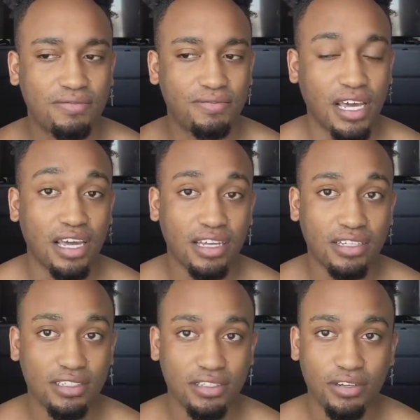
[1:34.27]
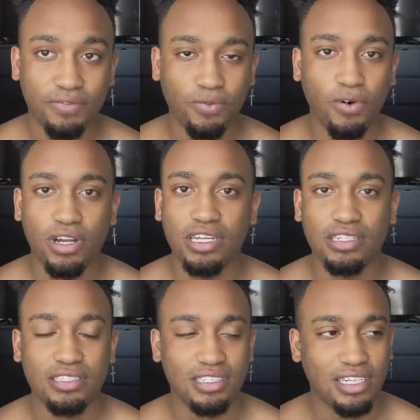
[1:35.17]
phase of
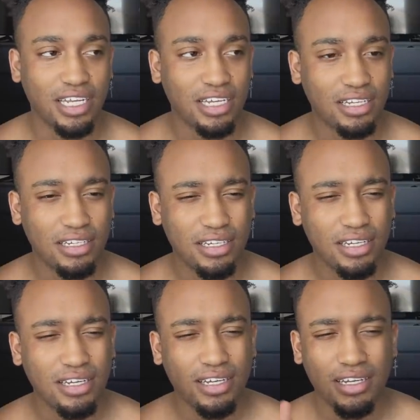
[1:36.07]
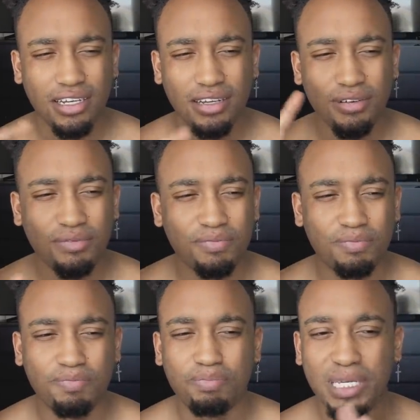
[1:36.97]
wanting to like
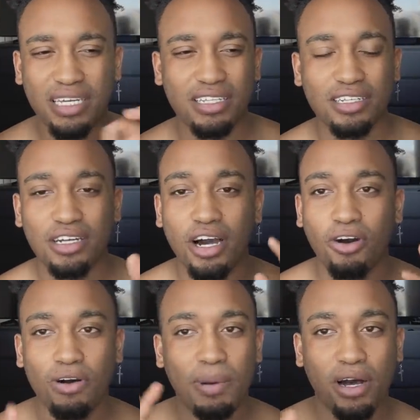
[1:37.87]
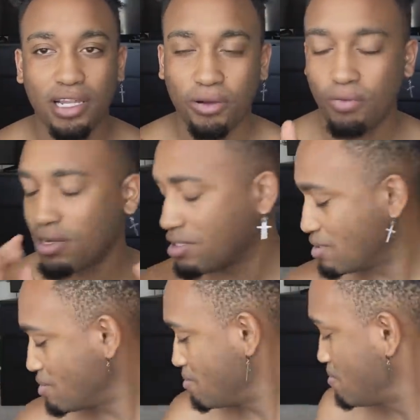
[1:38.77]
be in the know about like what.
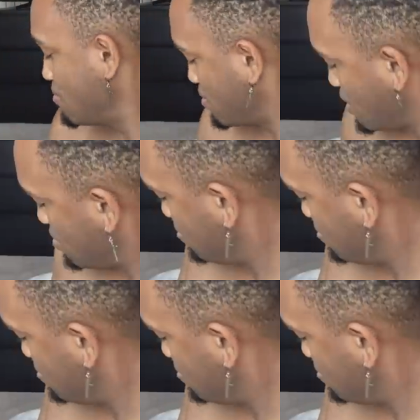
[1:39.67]
Can